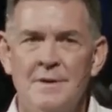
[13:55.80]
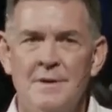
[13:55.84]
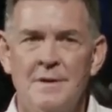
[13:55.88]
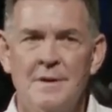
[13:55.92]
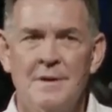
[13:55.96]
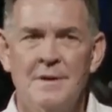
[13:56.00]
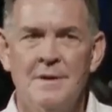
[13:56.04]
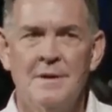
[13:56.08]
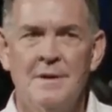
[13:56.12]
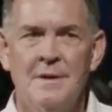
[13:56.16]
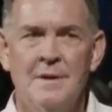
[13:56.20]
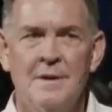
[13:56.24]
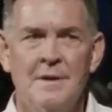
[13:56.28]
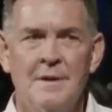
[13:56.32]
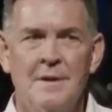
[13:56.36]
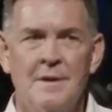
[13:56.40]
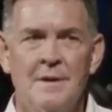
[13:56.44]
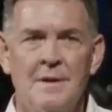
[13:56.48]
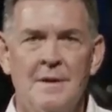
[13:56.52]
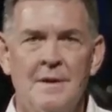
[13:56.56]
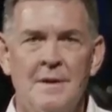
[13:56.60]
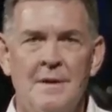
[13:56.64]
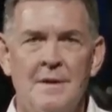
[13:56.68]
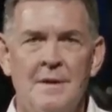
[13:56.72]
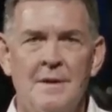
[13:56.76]

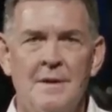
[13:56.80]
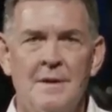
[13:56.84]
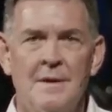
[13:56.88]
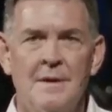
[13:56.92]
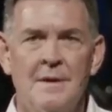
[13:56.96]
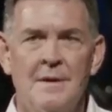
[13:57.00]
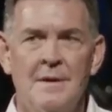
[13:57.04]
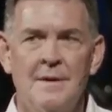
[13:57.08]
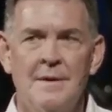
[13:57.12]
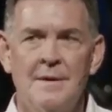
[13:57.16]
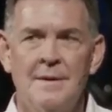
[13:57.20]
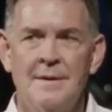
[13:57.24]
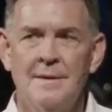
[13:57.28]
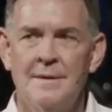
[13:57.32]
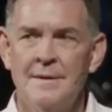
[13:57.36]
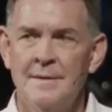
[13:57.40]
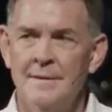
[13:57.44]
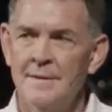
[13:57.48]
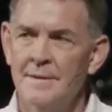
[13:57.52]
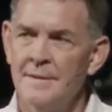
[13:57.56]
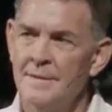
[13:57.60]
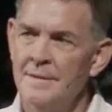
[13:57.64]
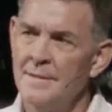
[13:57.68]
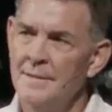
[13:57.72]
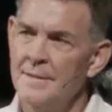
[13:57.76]

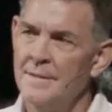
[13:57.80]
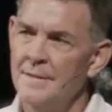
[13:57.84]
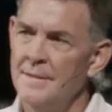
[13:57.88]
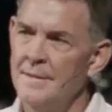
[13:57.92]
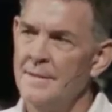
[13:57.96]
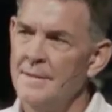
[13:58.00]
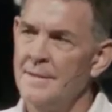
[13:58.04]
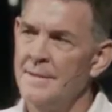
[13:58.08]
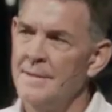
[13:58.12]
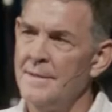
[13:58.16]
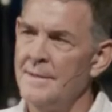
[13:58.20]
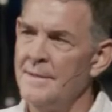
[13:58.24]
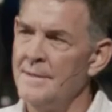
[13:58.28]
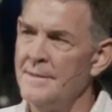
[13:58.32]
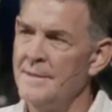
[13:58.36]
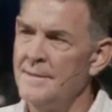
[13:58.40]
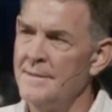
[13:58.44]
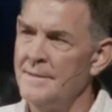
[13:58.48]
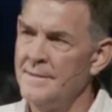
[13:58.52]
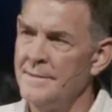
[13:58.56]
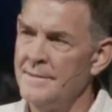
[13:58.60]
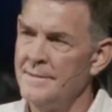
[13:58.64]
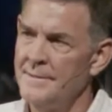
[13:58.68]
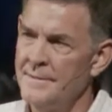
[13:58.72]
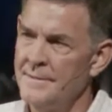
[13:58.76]

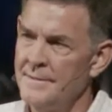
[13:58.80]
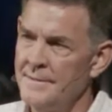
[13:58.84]
(no one is talking)